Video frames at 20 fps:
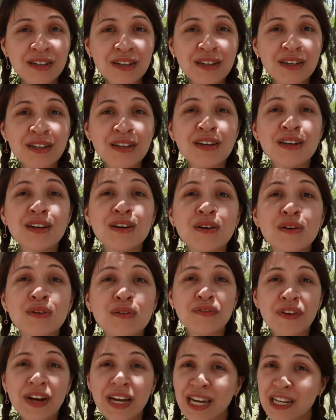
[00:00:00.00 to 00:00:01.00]
and she
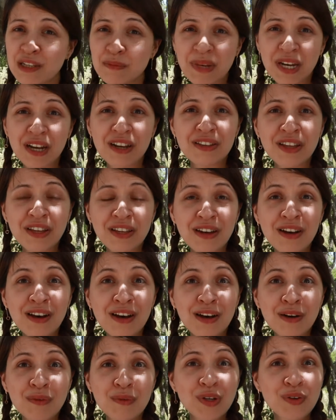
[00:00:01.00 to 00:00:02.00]
thought of her
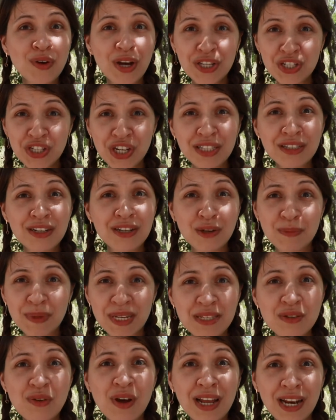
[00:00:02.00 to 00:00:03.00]
sins and
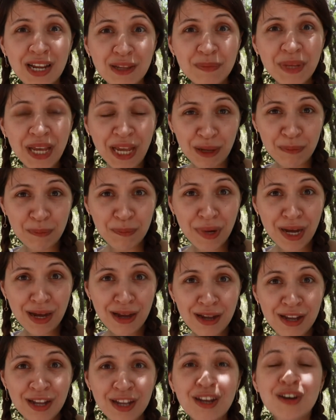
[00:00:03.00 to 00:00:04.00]
about the love of
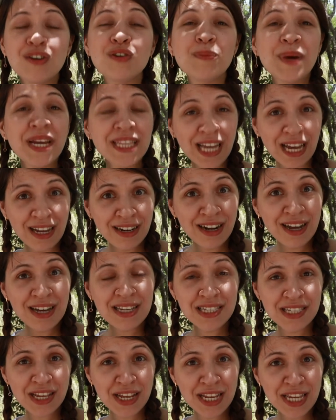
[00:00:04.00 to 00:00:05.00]
Jesus who came and
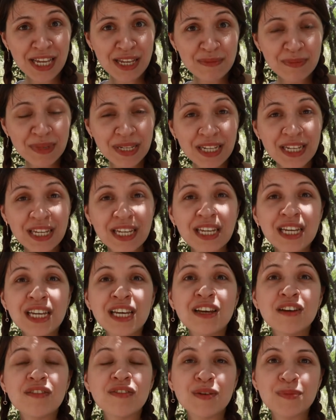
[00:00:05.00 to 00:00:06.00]
died for her on the
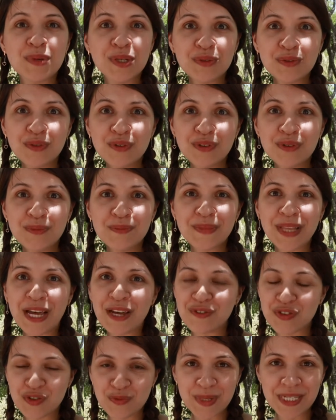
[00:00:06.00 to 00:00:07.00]
cross.
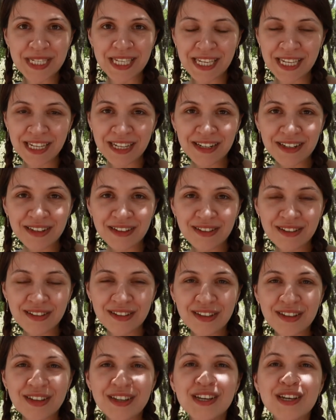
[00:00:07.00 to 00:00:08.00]
And do you know what
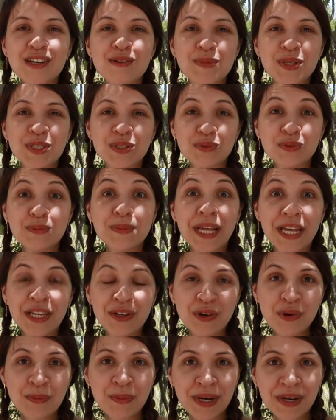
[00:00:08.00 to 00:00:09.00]
happened?
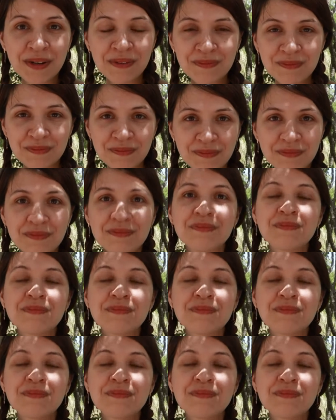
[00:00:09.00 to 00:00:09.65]
Dayuma